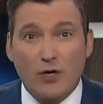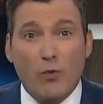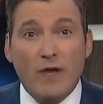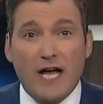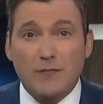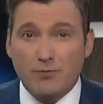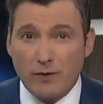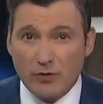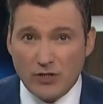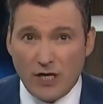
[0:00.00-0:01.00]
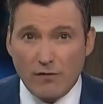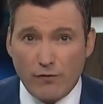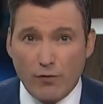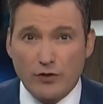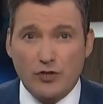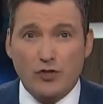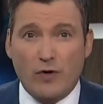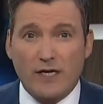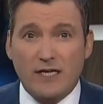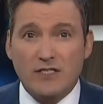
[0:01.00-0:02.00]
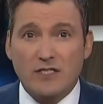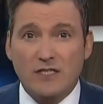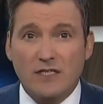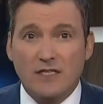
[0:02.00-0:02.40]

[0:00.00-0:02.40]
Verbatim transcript: We asked Premier Doug Ford to join us.